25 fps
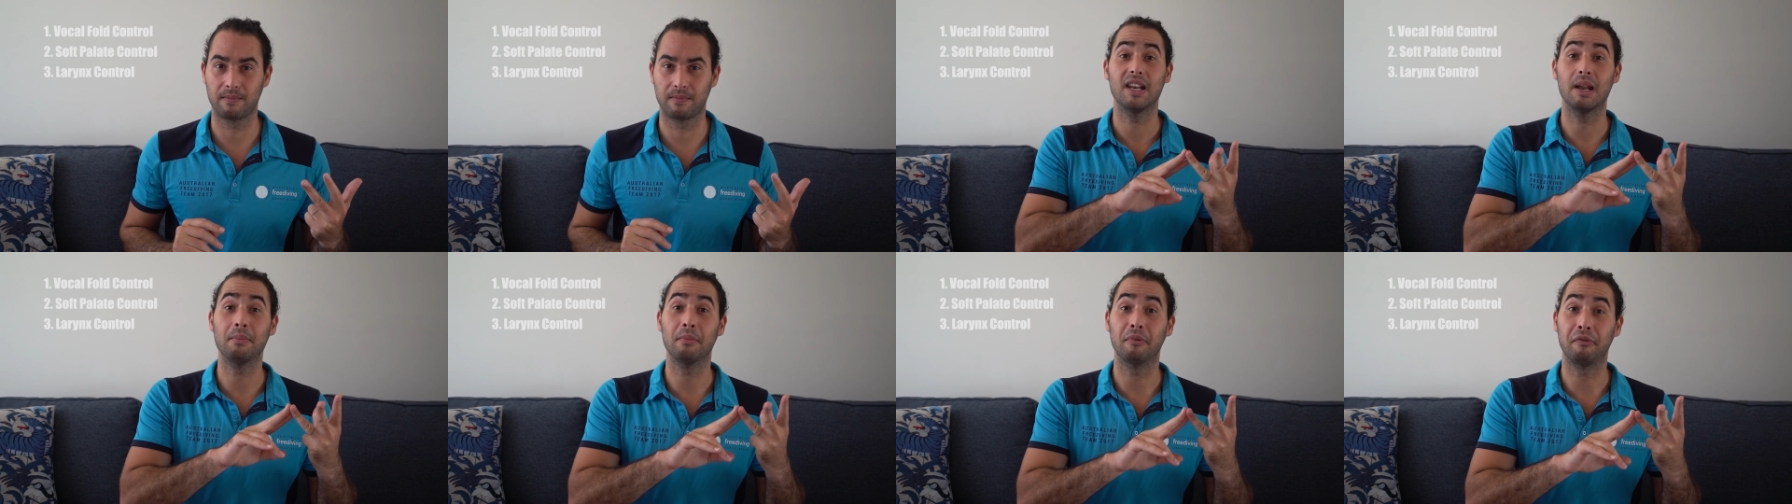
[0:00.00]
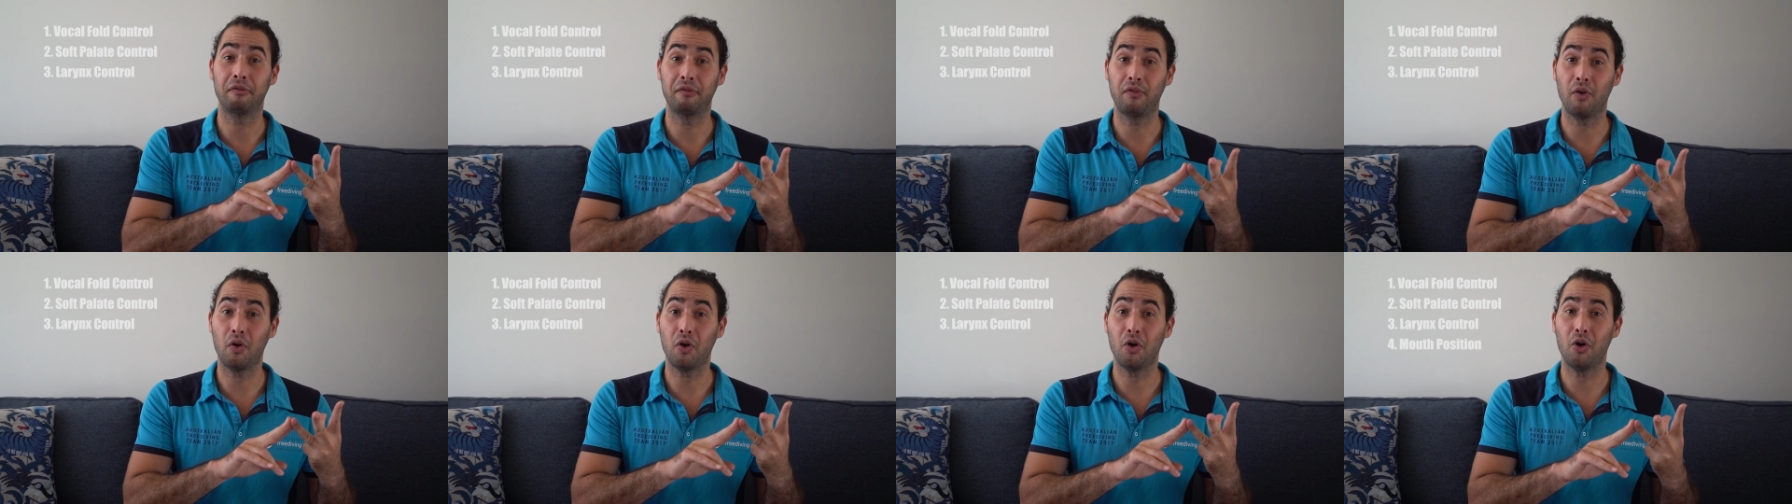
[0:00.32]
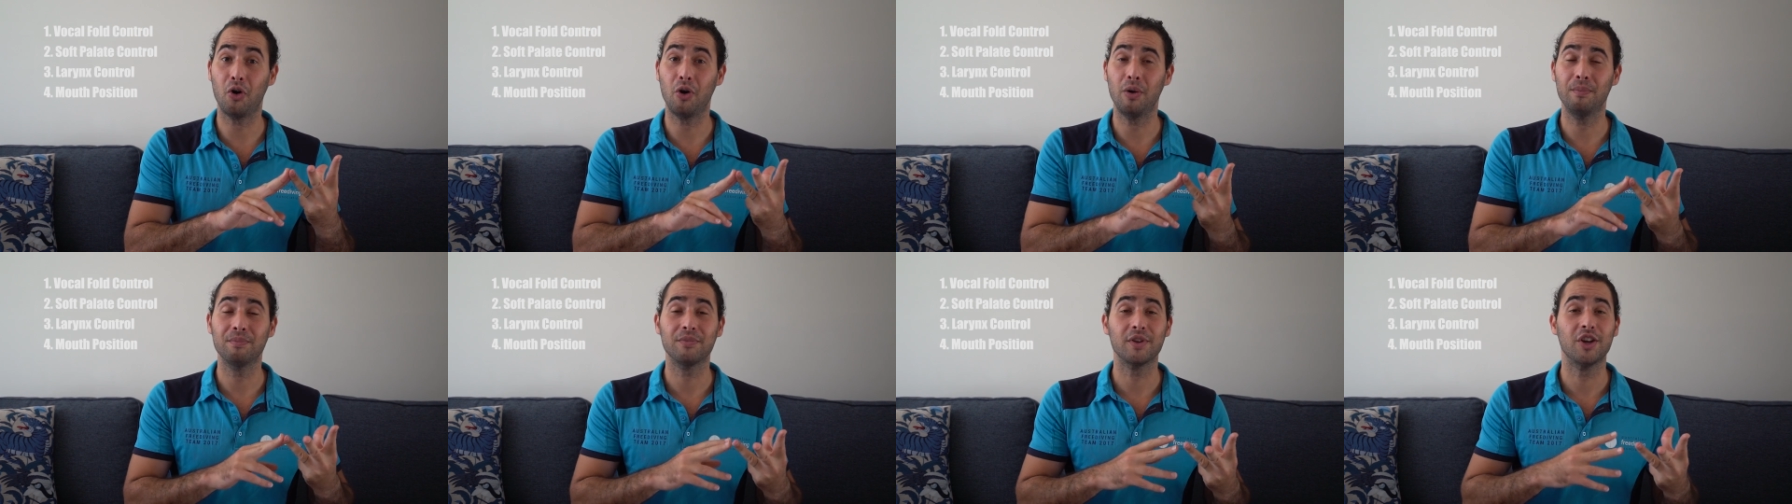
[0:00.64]
Number
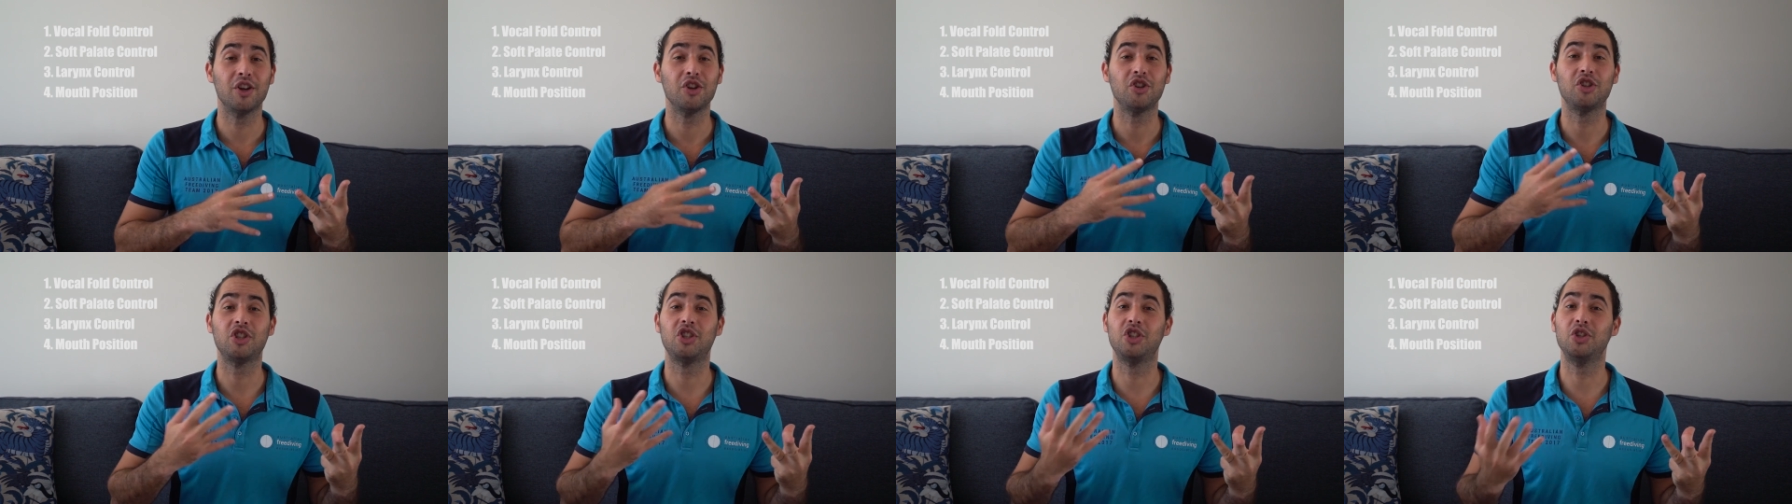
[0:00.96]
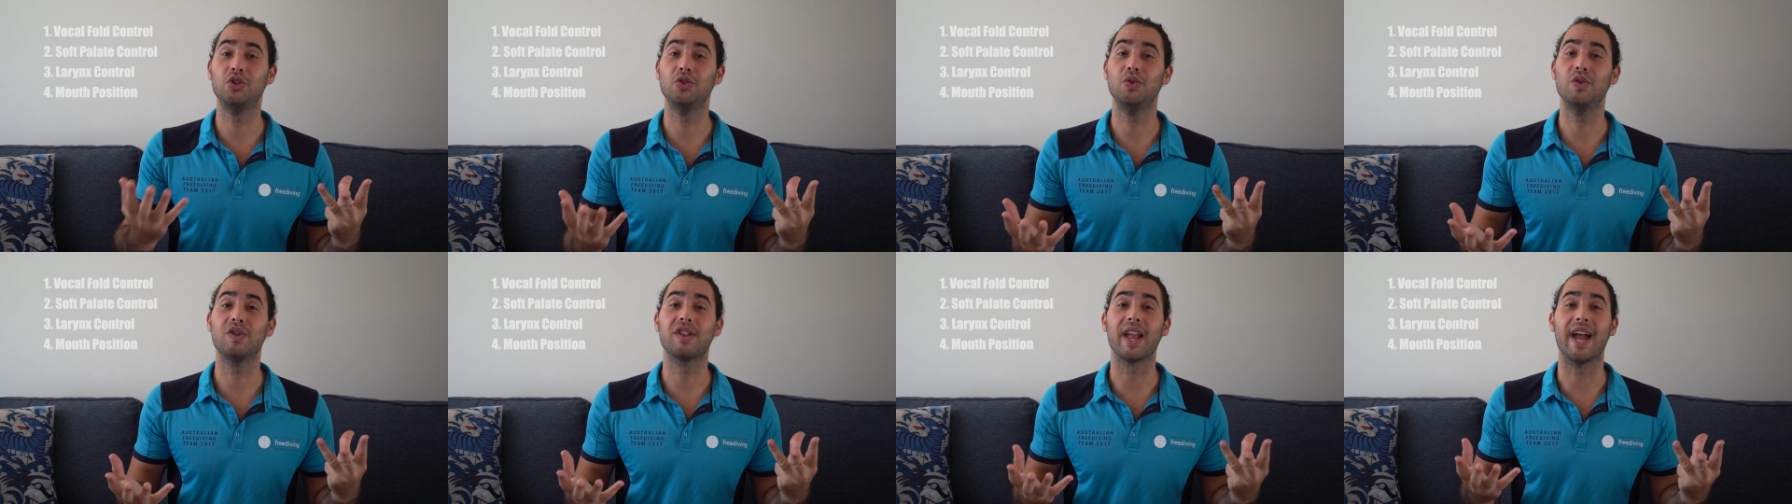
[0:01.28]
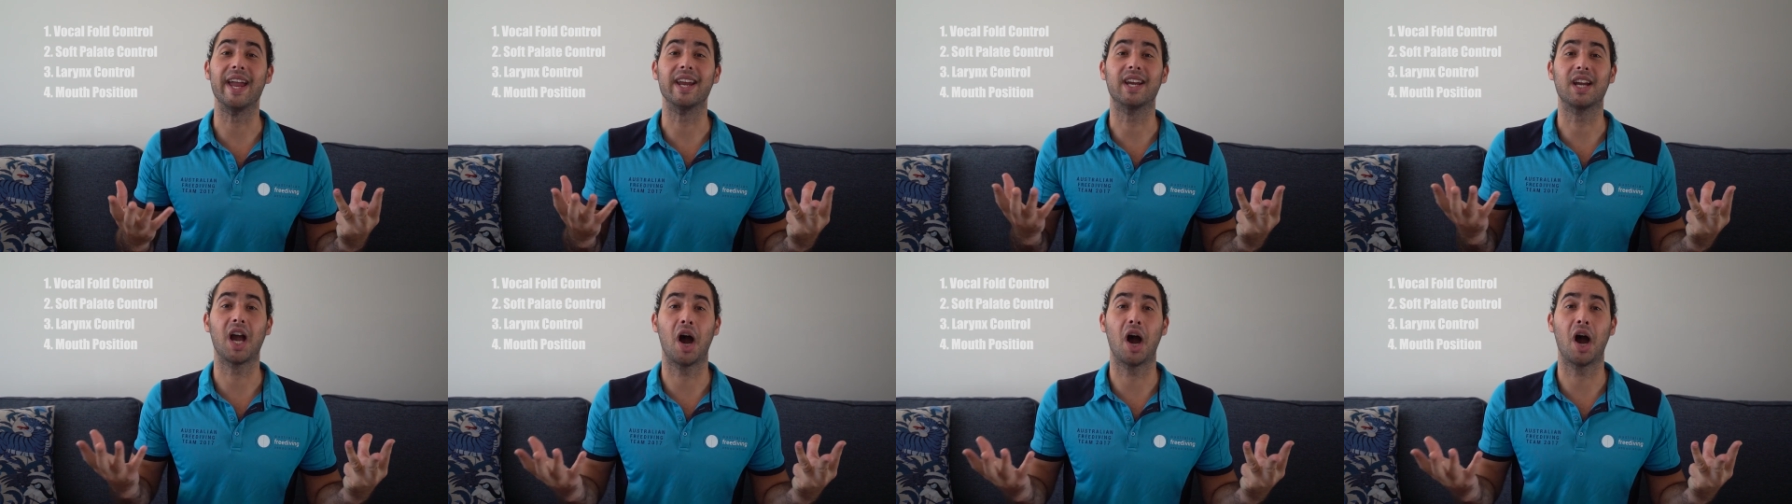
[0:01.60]
four, choose a